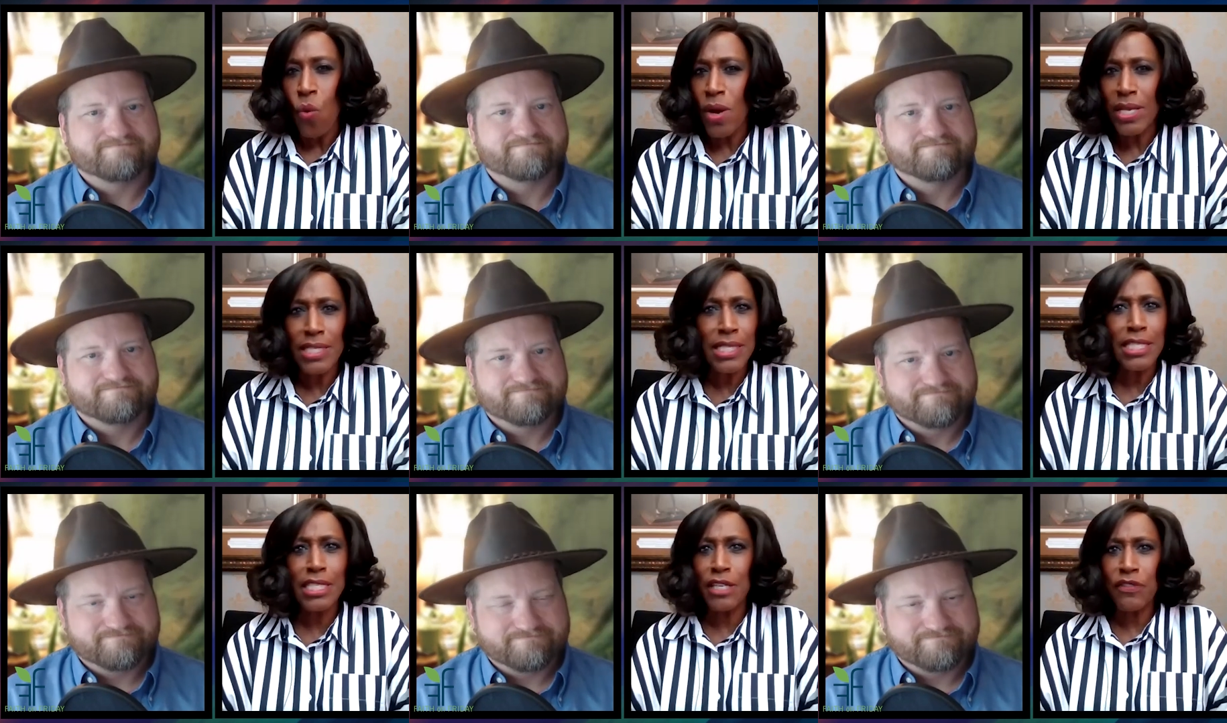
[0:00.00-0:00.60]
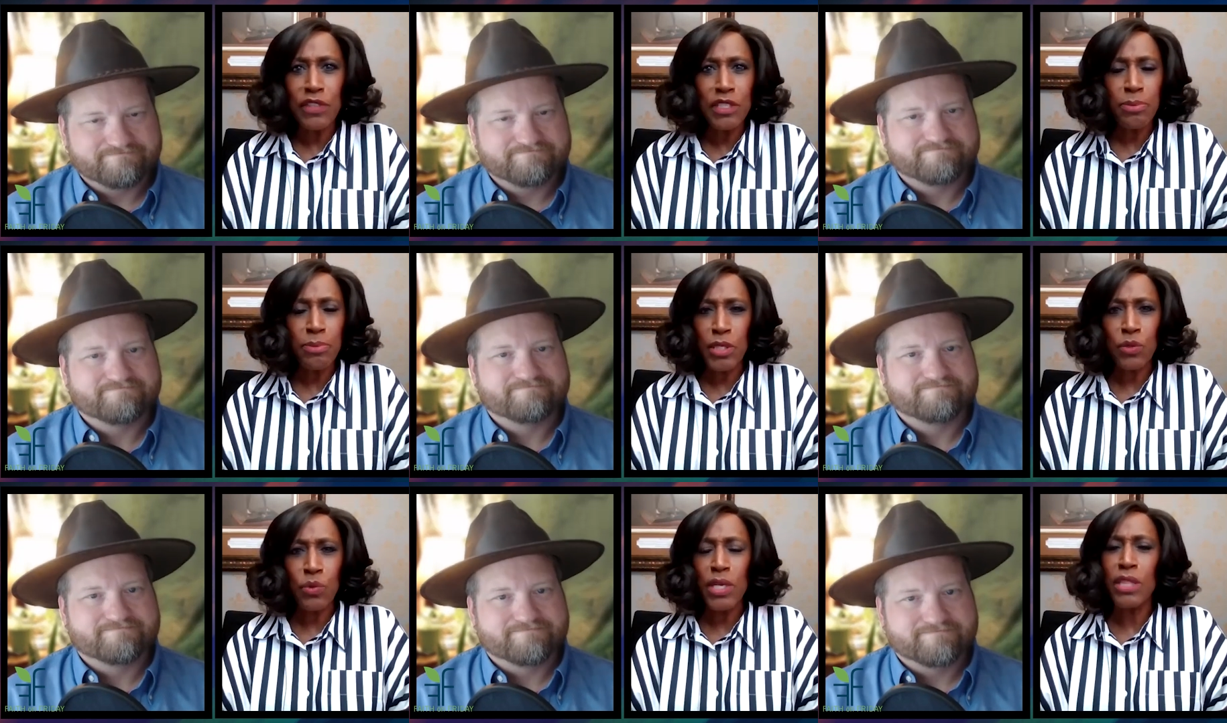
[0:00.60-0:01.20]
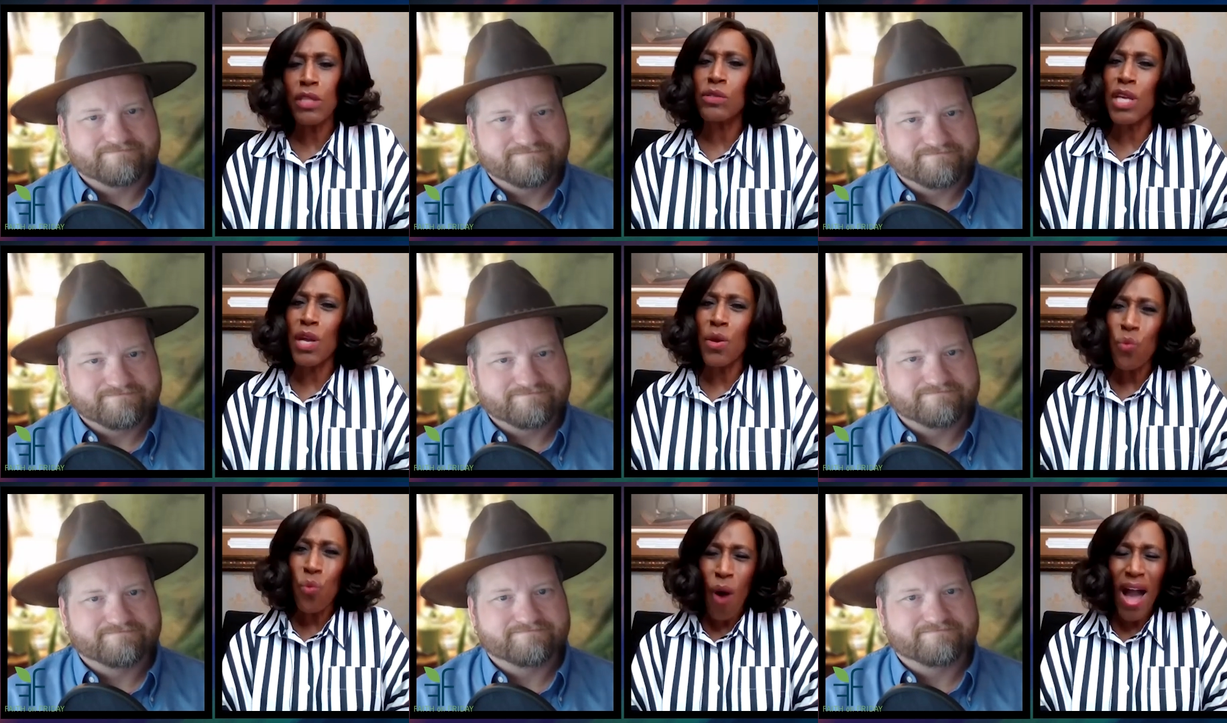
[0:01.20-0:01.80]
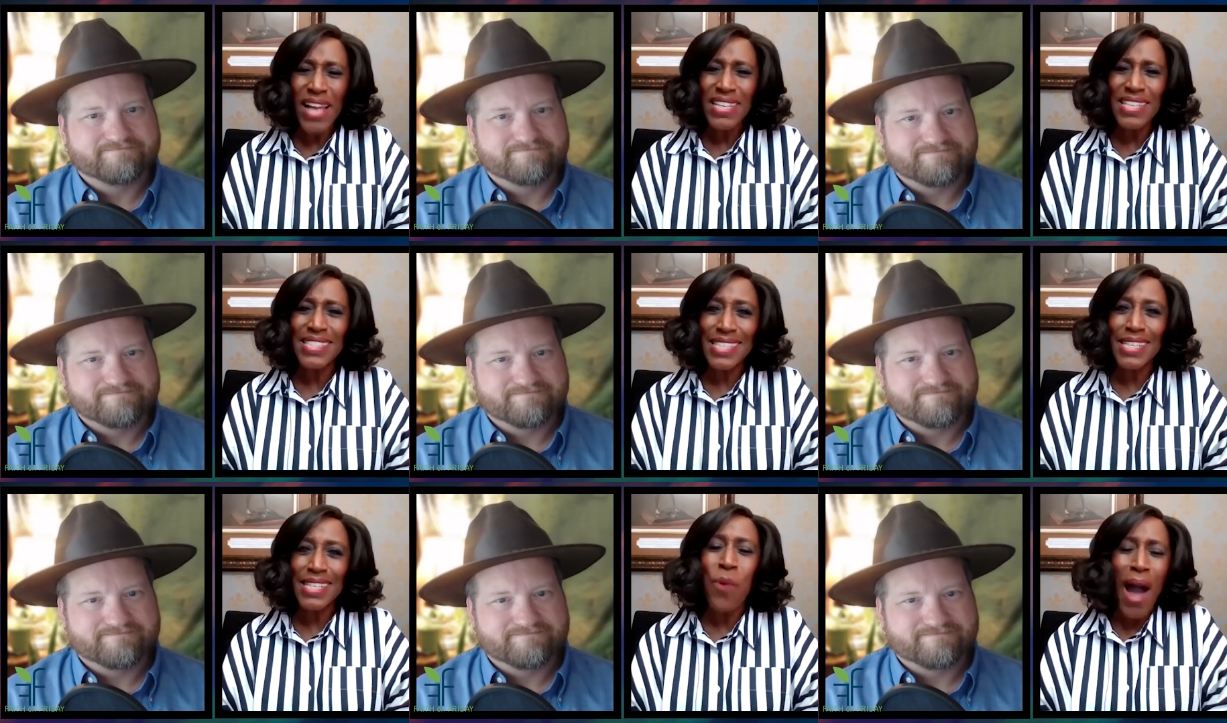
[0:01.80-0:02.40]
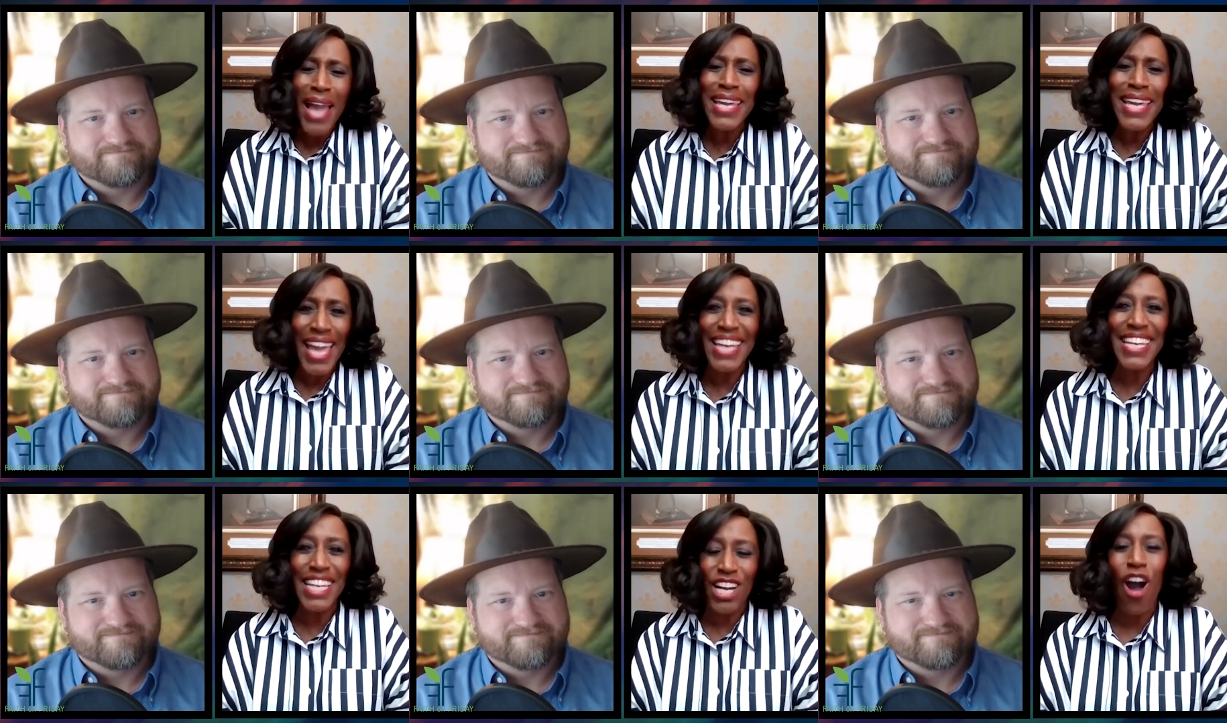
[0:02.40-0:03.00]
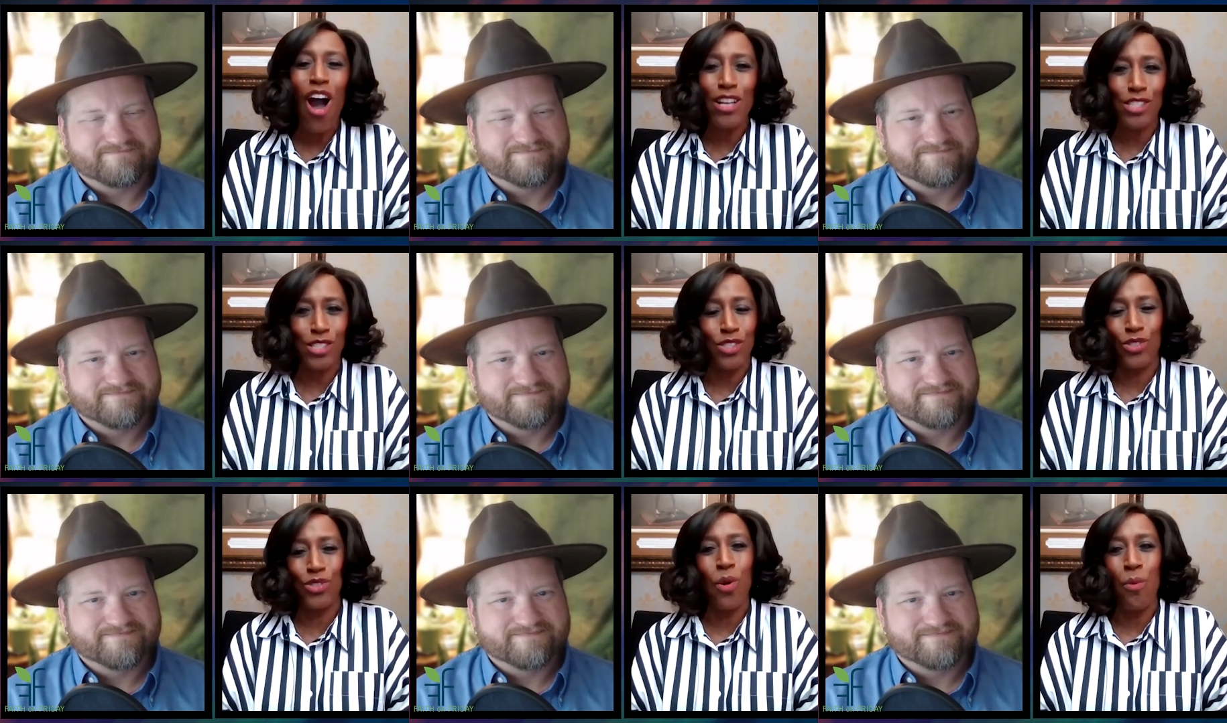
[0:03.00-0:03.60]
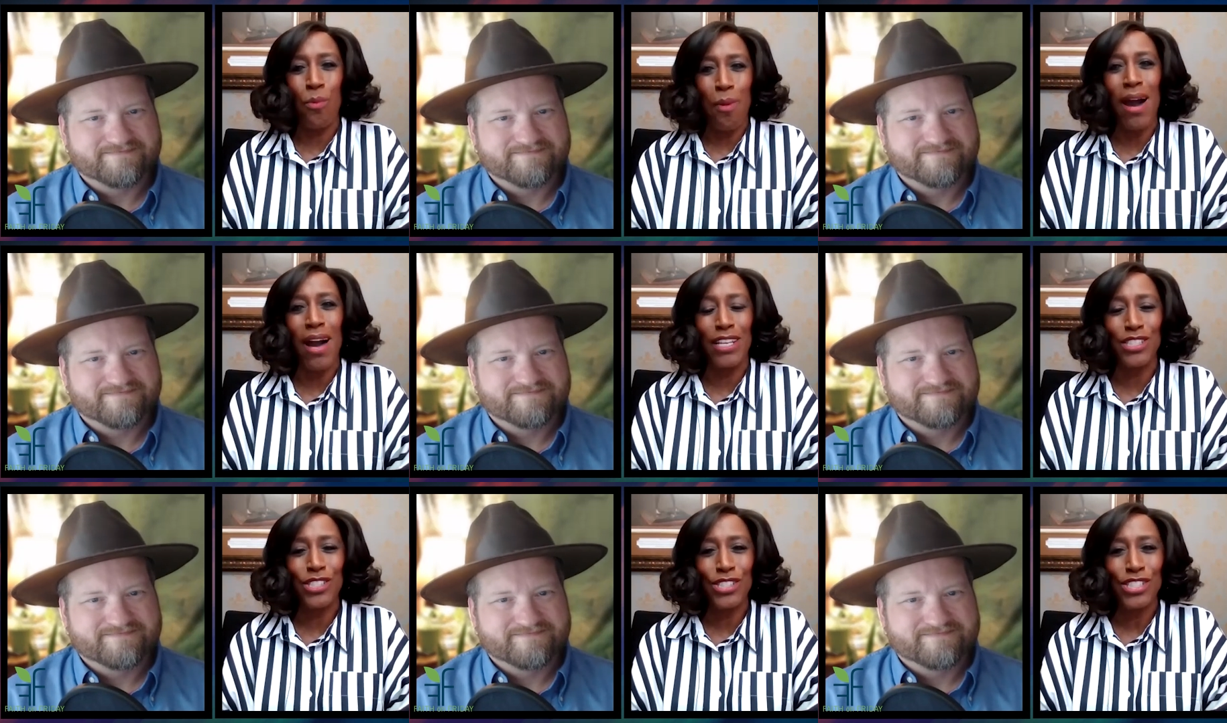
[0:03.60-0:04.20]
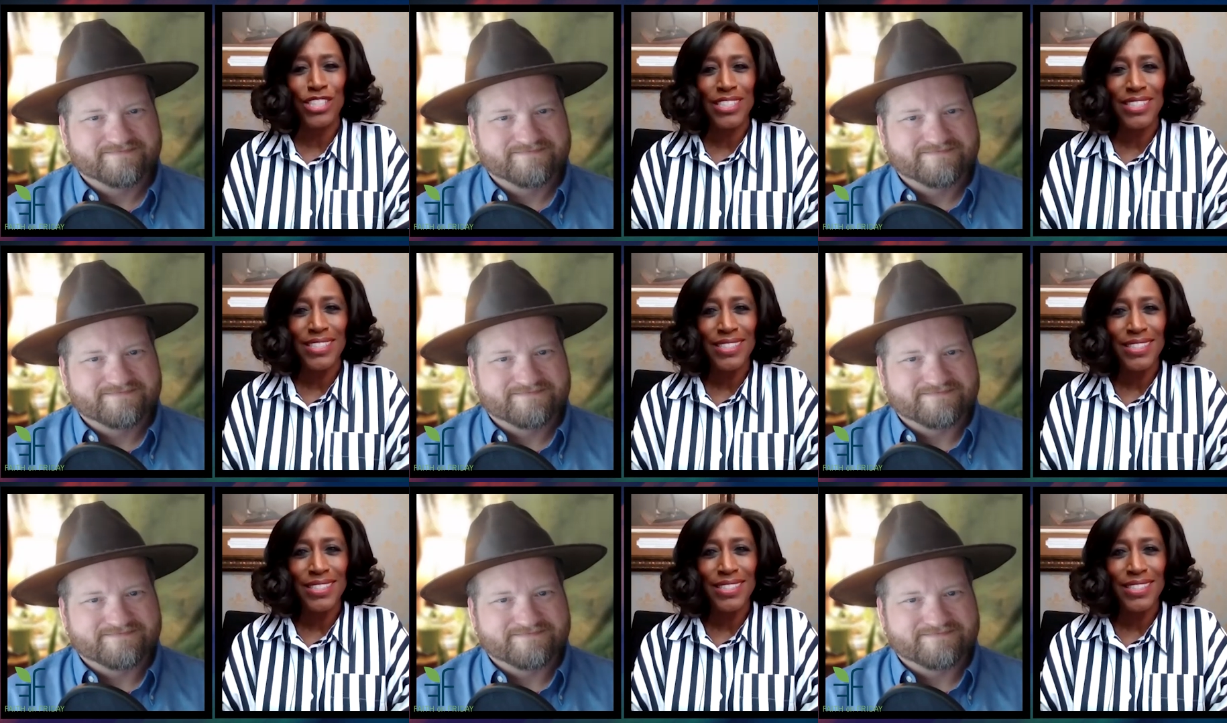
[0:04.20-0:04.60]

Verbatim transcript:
Speaker 1: What is the difference between those and why does why can it cost so much?